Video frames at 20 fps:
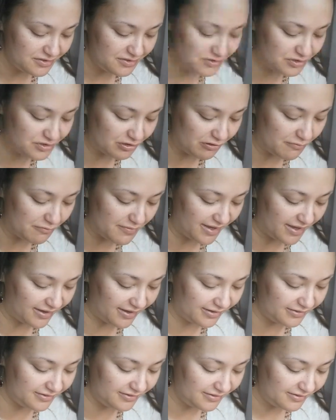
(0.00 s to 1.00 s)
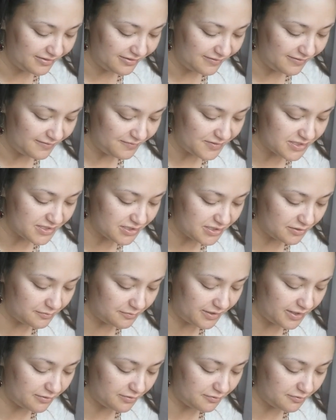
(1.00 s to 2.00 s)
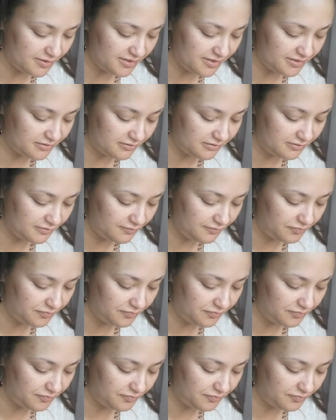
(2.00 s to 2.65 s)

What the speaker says: so bad. So I'm like, well.